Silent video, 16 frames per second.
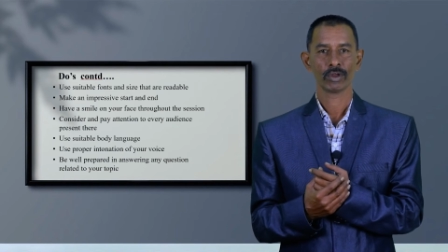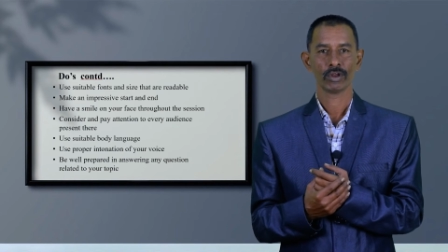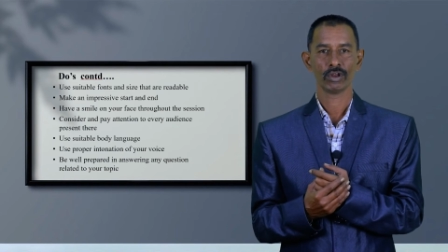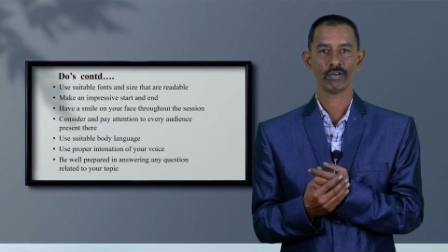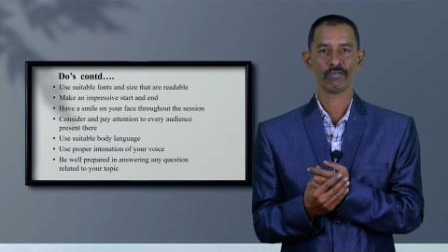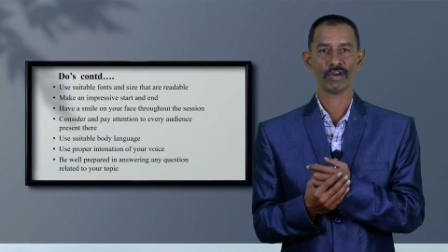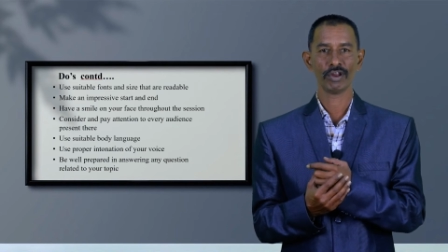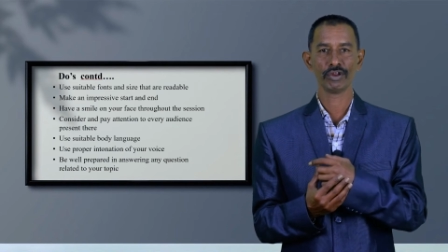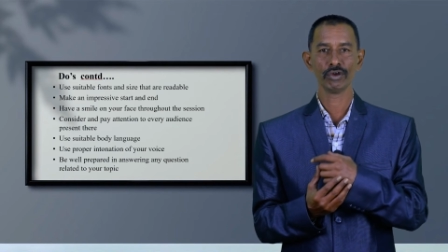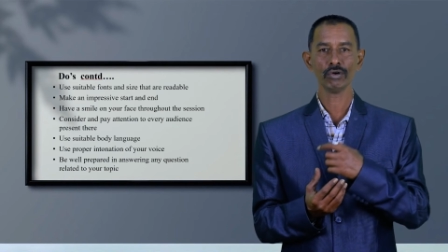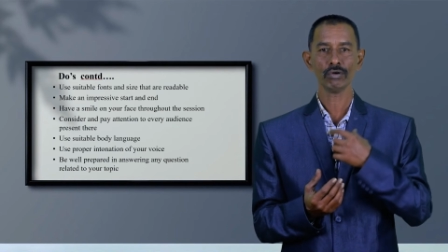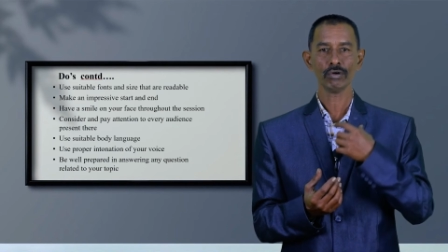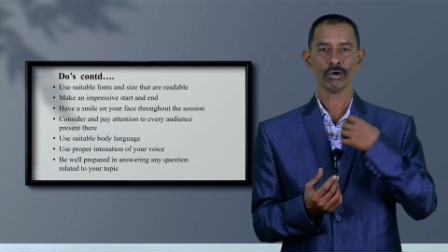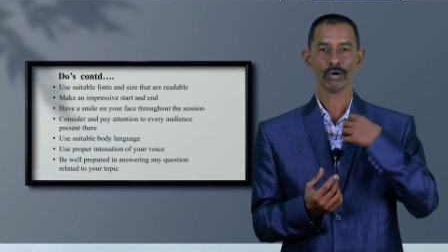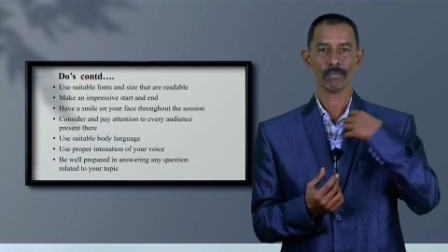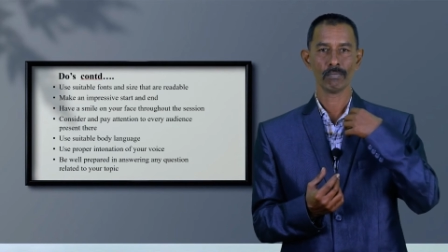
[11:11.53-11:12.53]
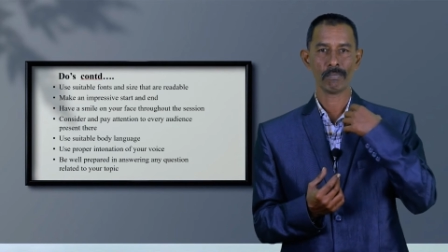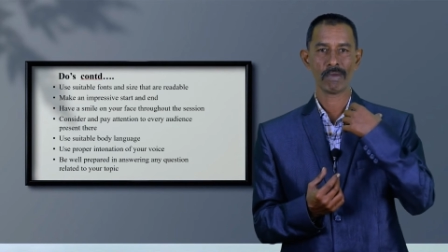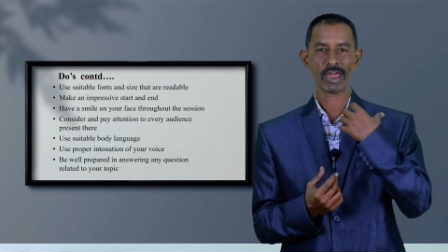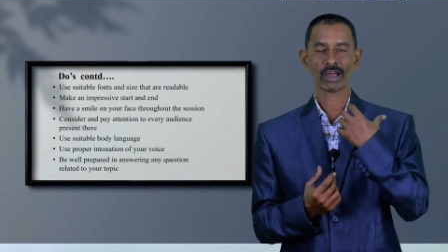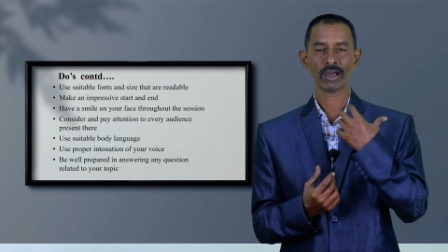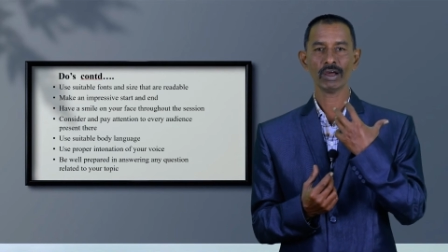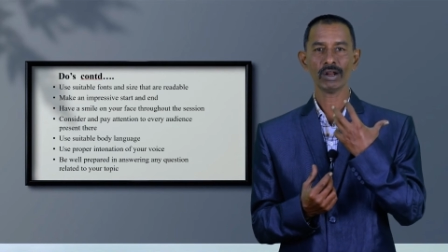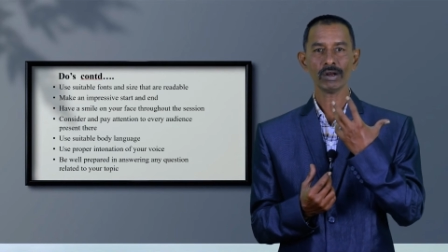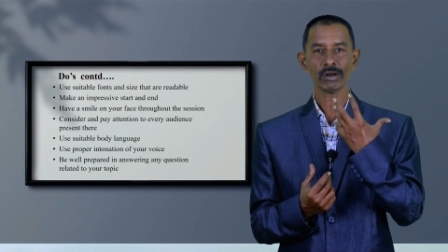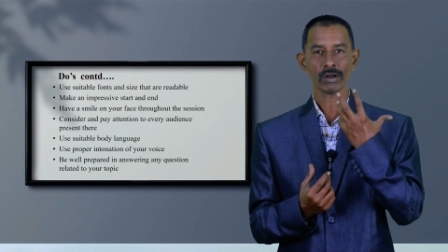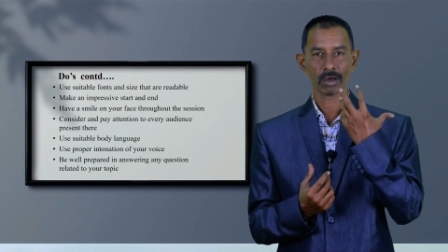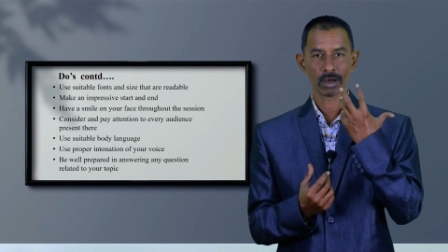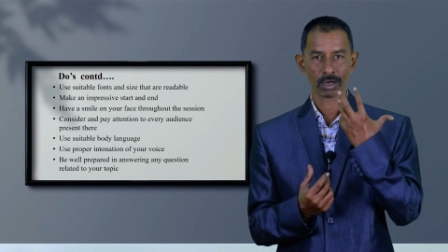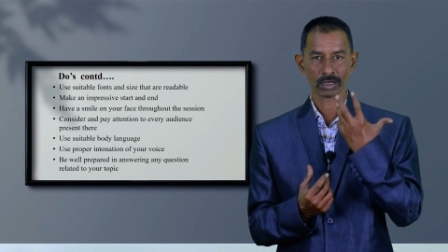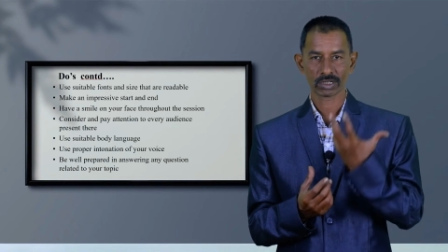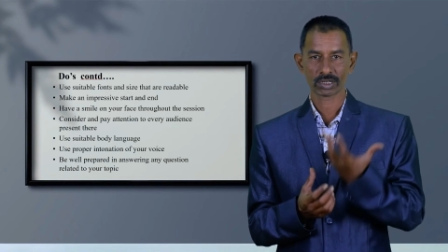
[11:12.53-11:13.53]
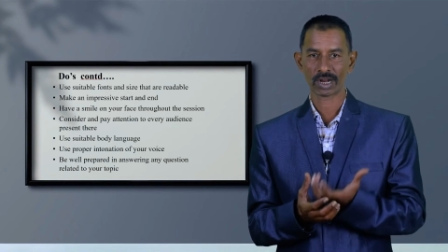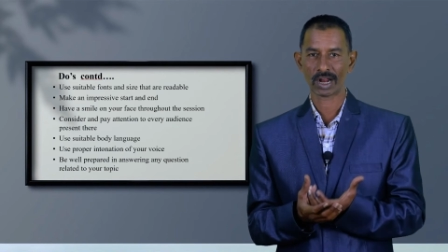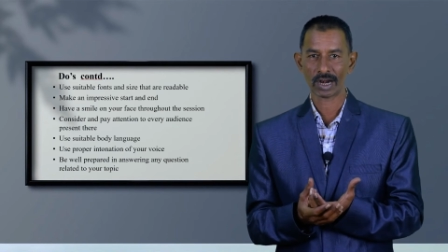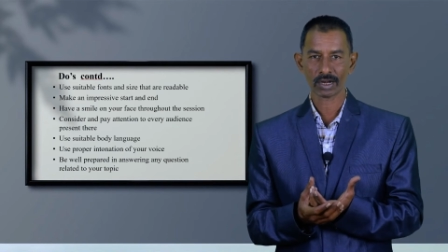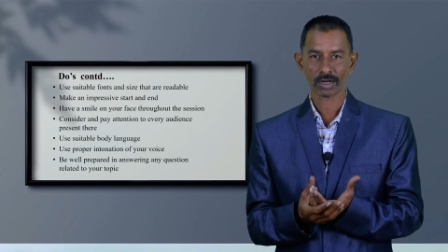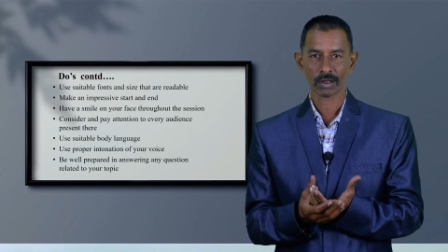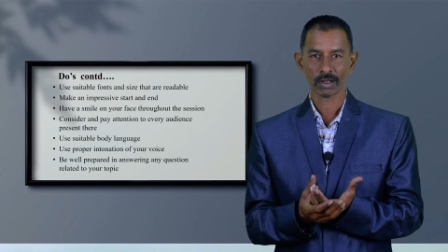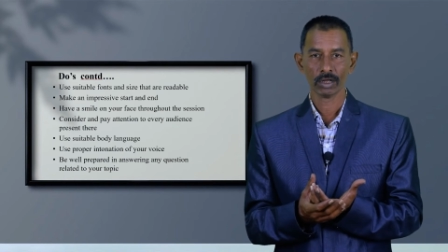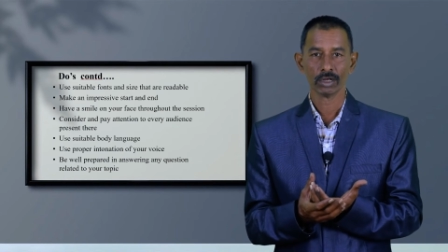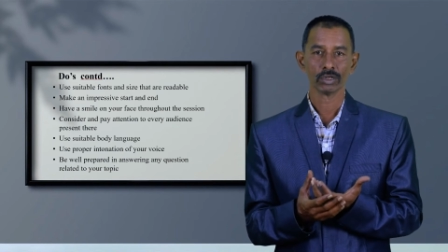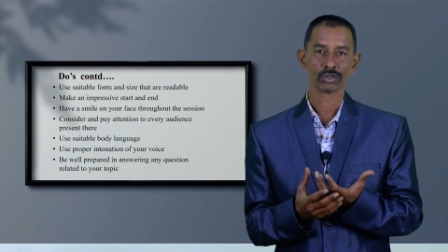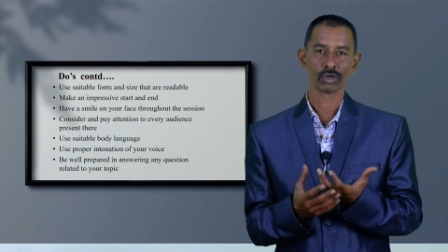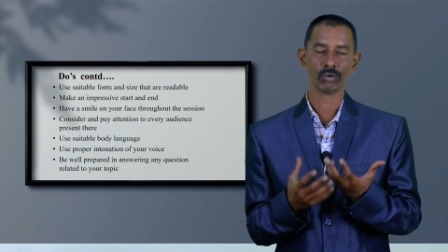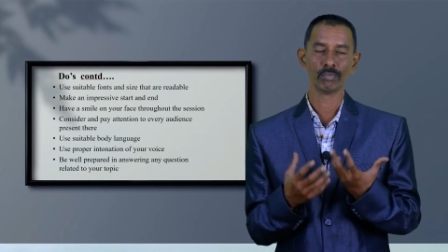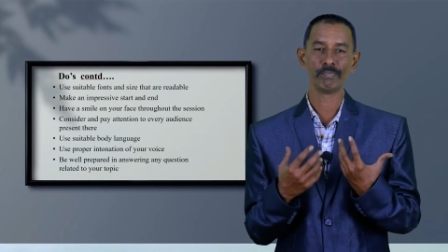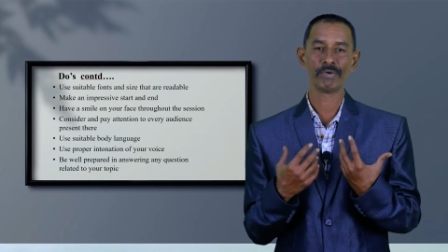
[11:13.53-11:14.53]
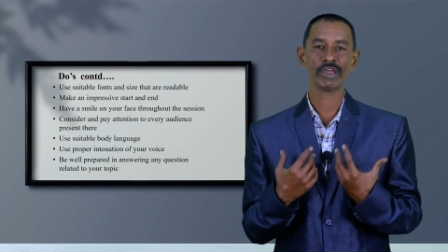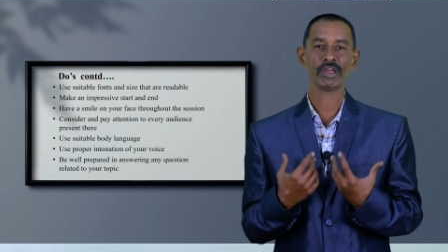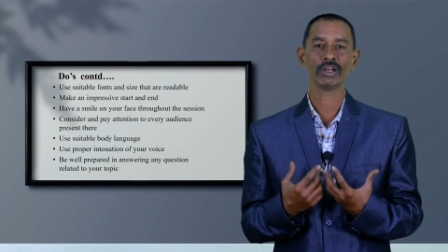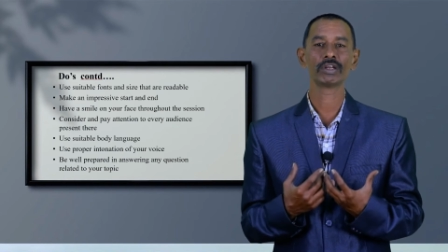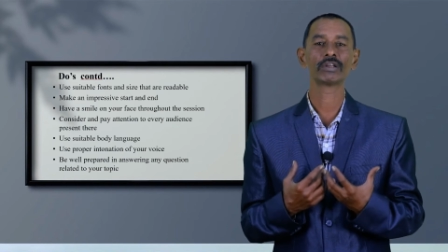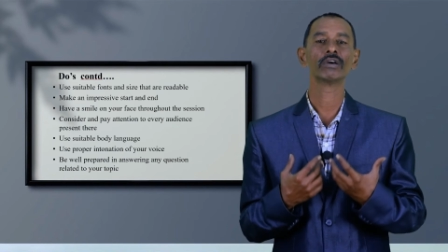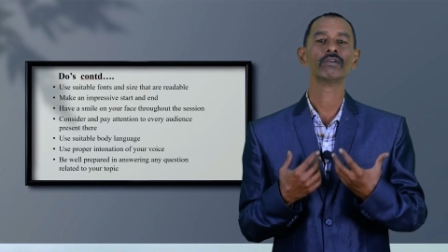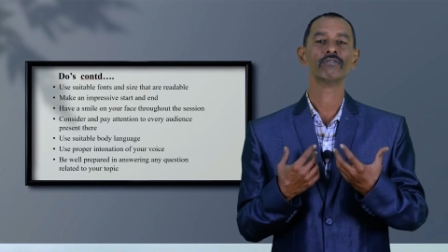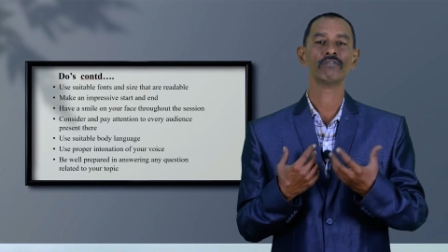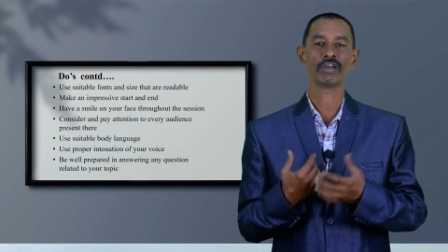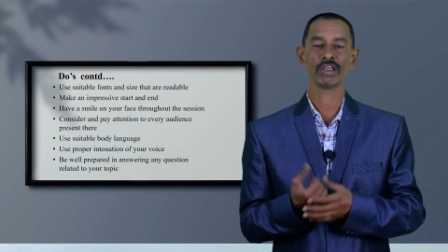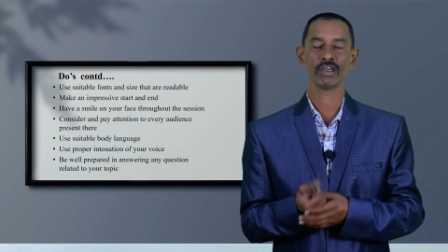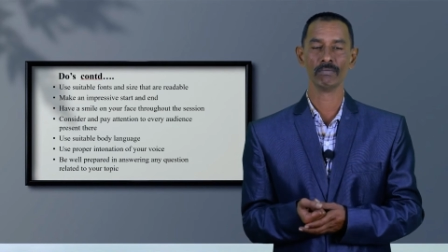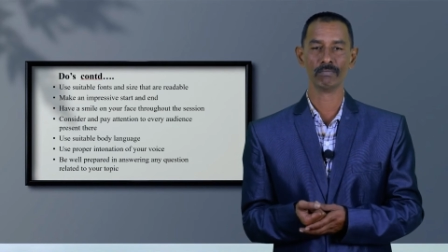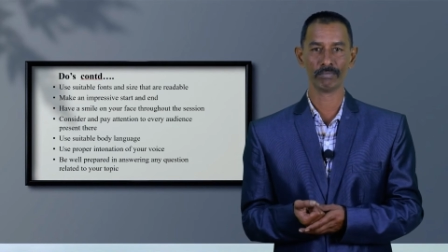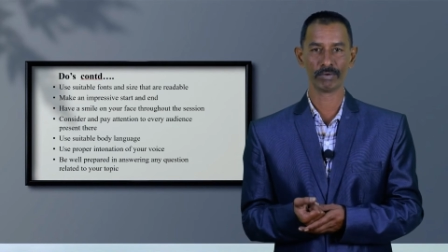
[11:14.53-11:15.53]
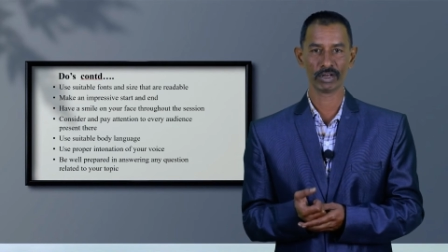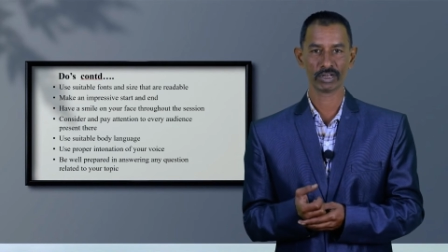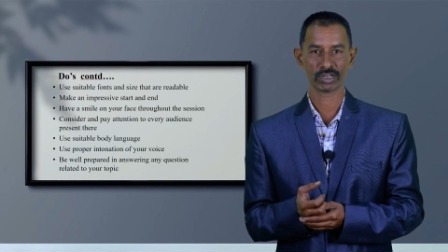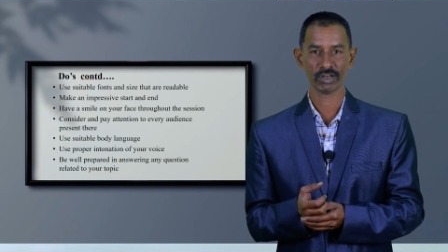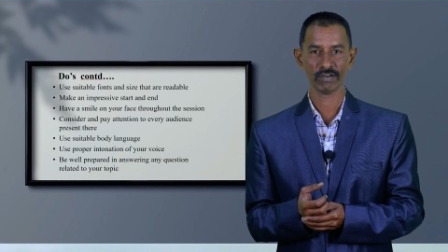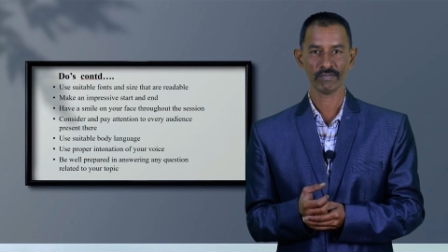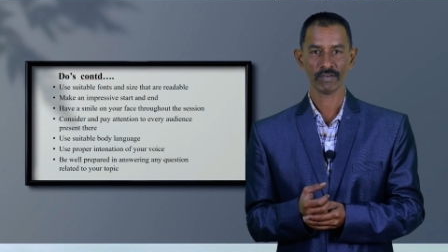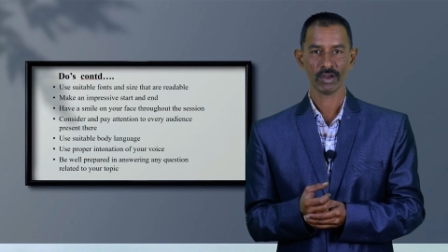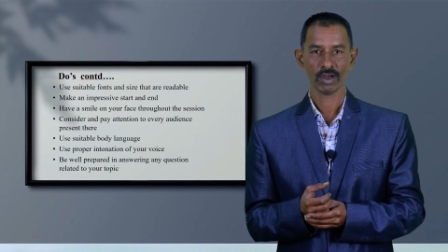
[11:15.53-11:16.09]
Now when you make a start, so be it very impressive,